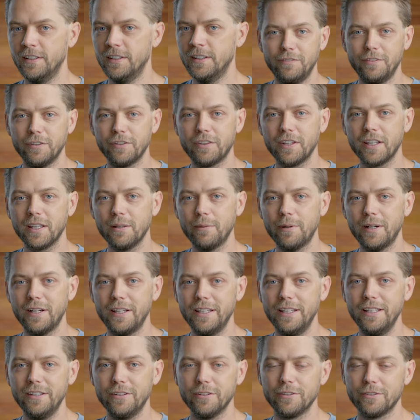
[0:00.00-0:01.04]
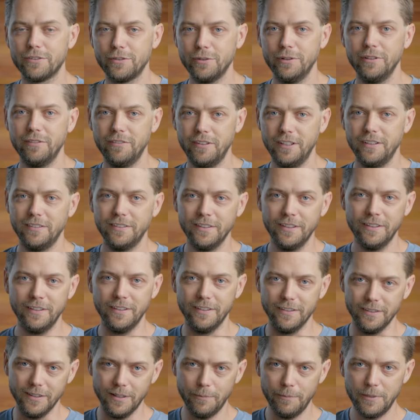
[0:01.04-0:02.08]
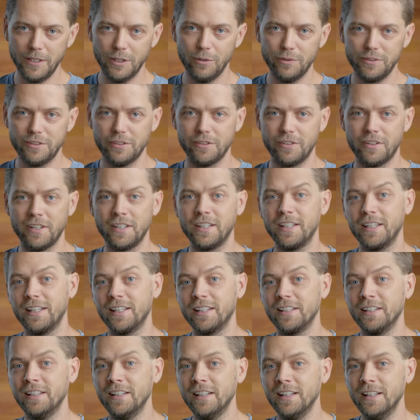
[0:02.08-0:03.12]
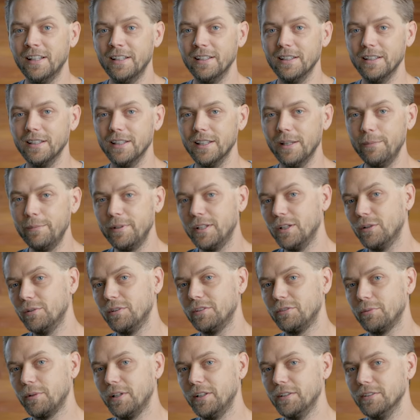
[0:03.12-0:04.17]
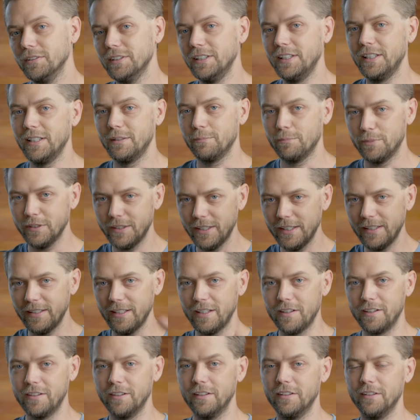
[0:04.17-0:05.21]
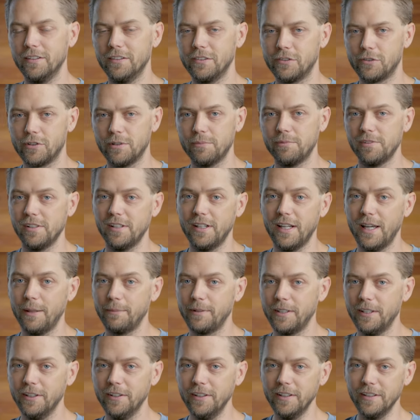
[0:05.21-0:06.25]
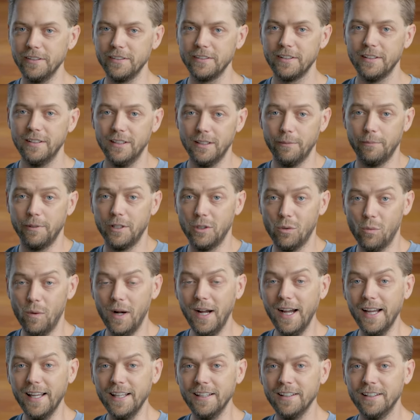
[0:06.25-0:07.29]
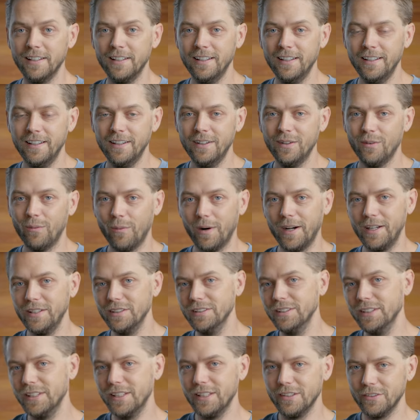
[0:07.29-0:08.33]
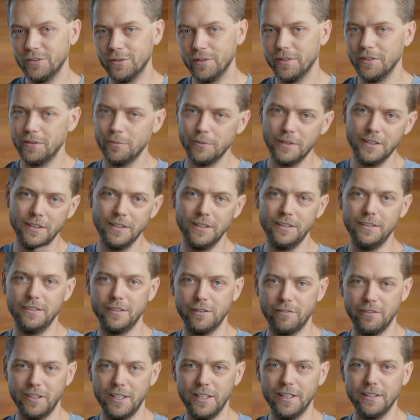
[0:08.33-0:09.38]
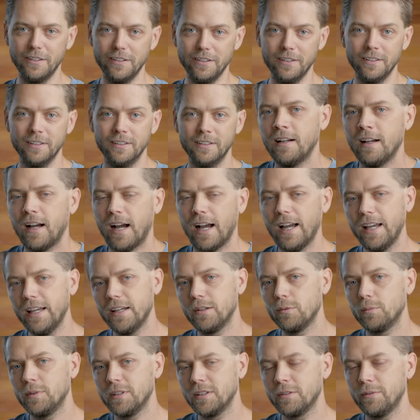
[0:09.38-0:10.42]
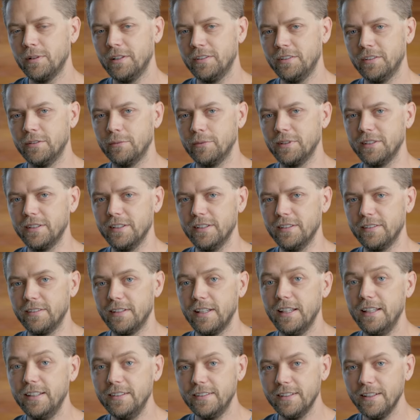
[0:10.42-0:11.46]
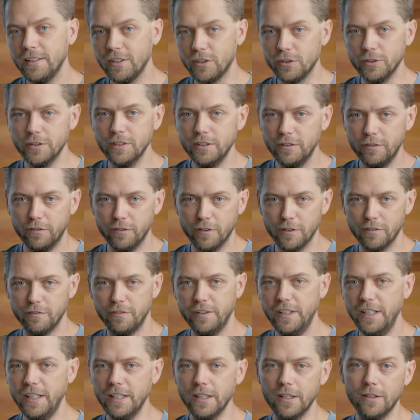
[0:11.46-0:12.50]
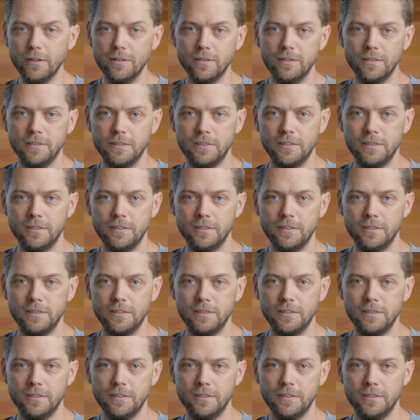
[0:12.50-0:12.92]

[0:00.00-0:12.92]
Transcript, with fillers: If you're thinking about either two of these lenses, let me know what you're thinking. Let me know which way you're leaning. Put that down in the description. I'm curious. Let me know why. Why are you leaning towards one lens over the other? I had one question with this. Is it good for video?